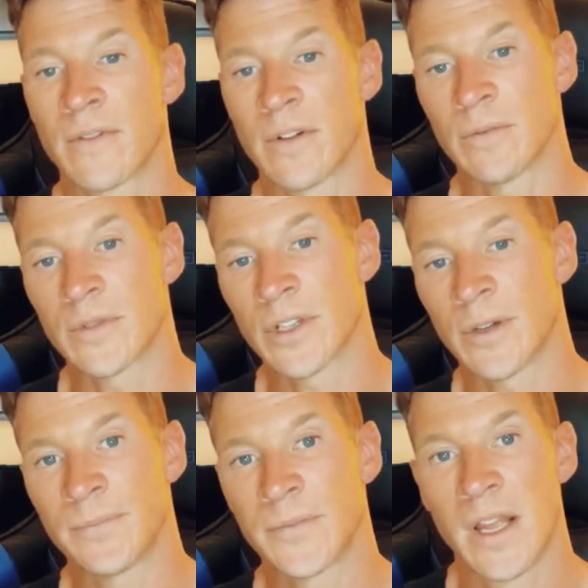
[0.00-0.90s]
So
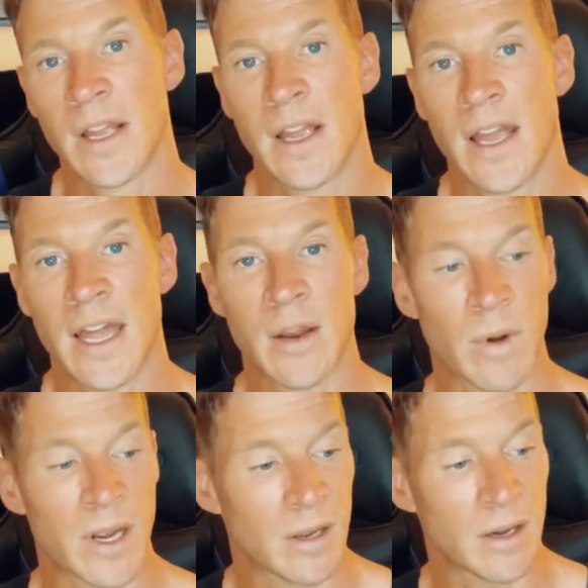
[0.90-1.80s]

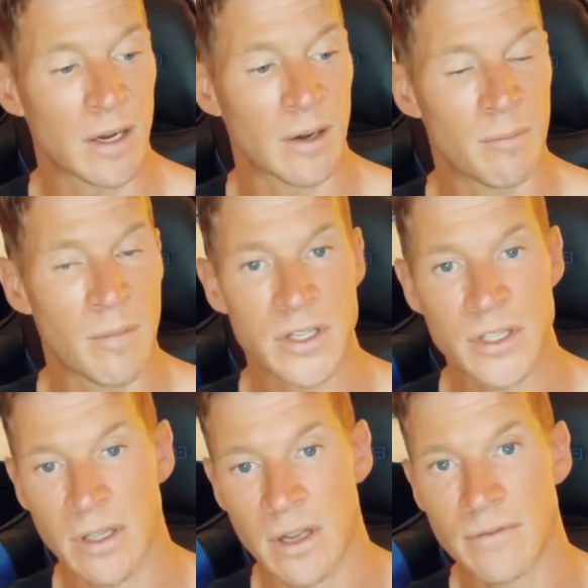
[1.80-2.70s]
anyway, uh, much
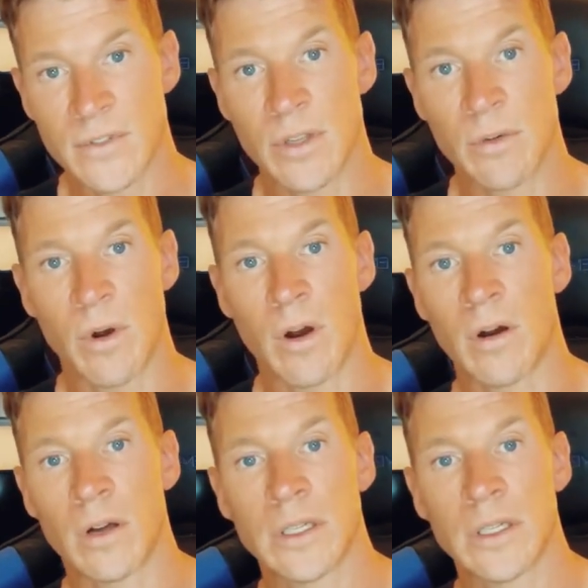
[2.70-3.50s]
love to you all.